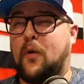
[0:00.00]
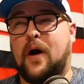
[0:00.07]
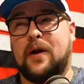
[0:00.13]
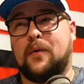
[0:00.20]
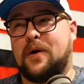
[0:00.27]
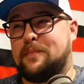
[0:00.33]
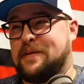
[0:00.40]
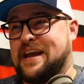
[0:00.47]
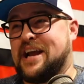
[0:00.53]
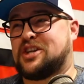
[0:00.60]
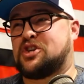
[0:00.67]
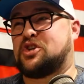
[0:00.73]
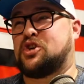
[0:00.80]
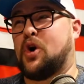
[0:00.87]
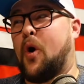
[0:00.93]
one would be a
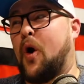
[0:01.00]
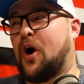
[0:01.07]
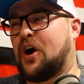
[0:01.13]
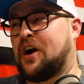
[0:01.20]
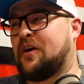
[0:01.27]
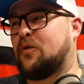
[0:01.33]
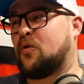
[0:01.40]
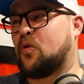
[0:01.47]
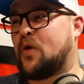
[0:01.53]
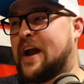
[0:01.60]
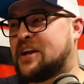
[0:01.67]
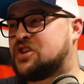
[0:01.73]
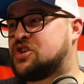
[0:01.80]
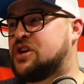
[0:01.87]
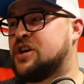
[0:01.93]
chore.
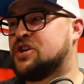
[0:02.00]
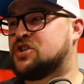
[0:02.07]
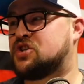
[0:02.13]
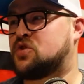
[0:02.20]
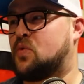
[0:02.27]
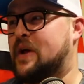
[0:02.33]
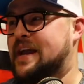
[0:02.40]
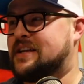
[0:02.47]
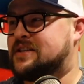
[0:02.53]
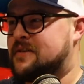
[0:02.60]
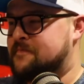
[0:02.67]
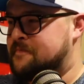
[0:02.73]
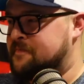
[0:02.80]
Rich, sweet.